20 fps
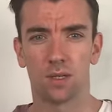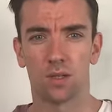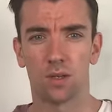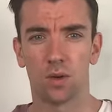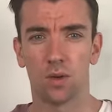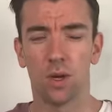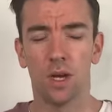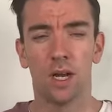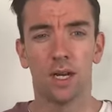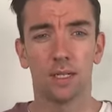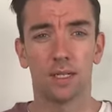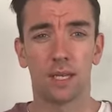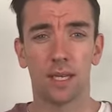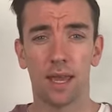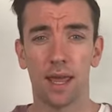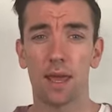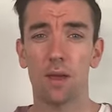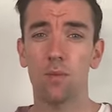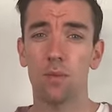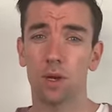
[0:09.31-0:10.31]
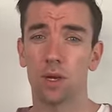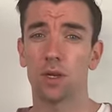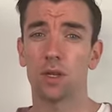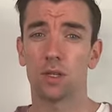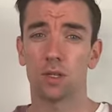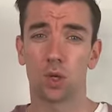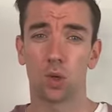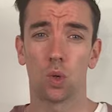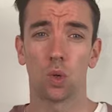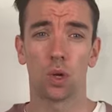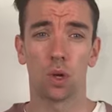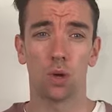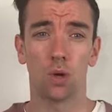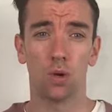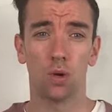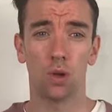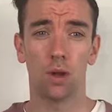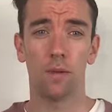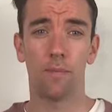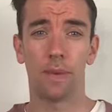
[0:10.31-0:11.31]
So today we're going to talk
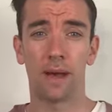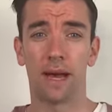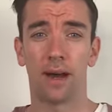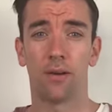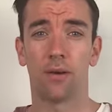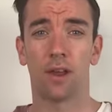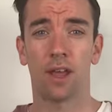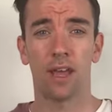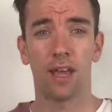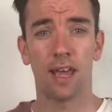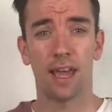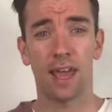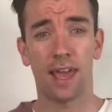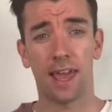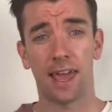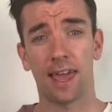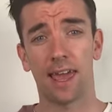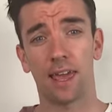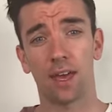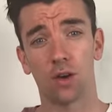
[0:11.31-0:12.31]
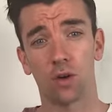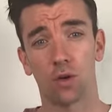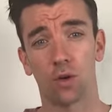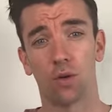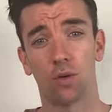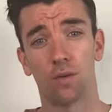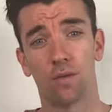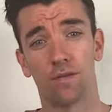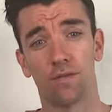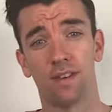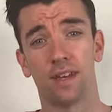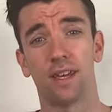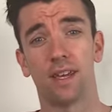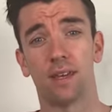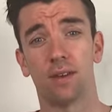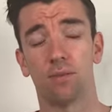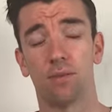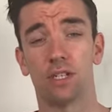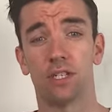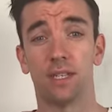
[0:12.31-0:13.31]
all about
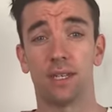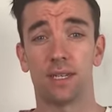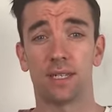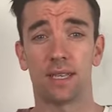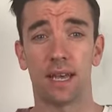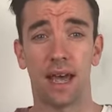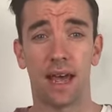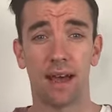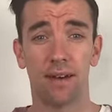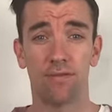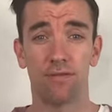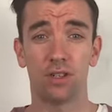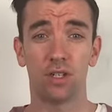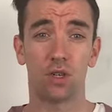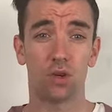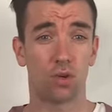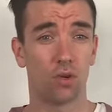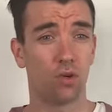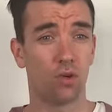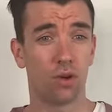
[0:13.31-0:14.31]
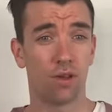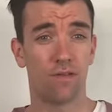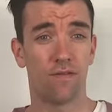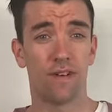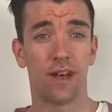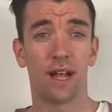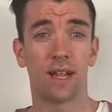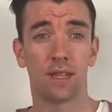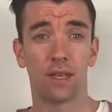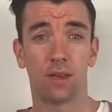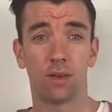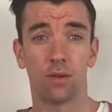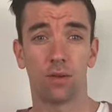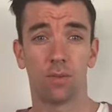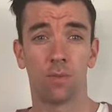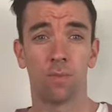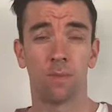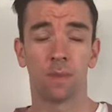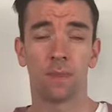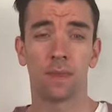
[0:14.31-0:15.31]
AOV, which is average order value.